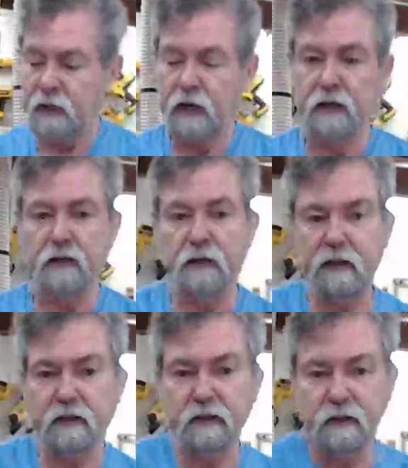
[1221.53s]
And
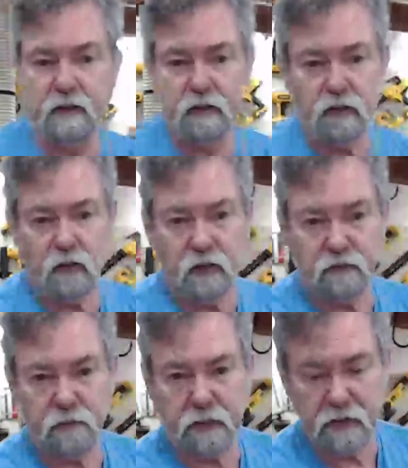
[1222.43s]
there's all the
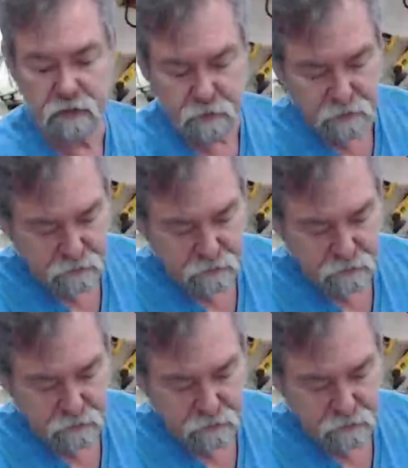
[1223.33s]
lift mechanism and